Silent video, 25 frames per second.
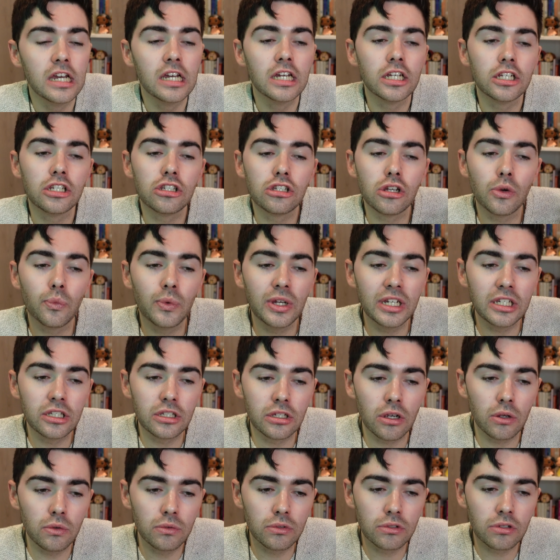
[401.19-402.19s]
so we
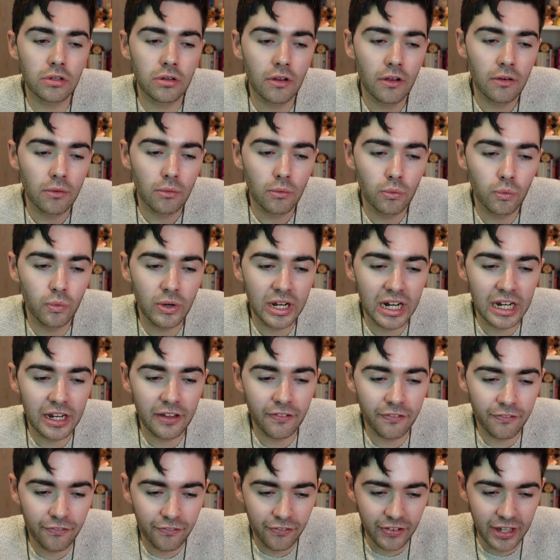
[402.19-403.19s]
don't really
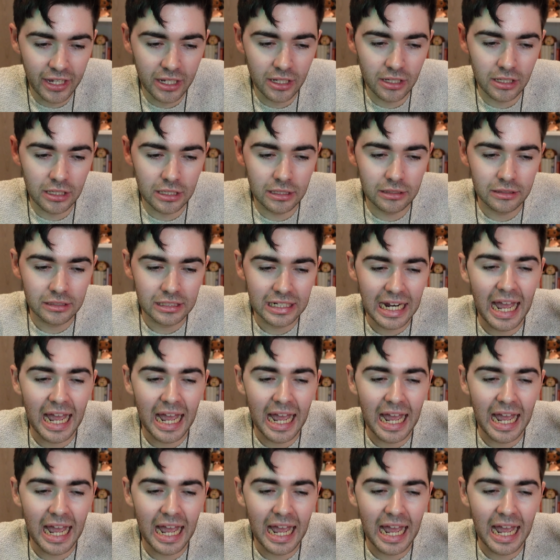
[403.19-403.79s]
feel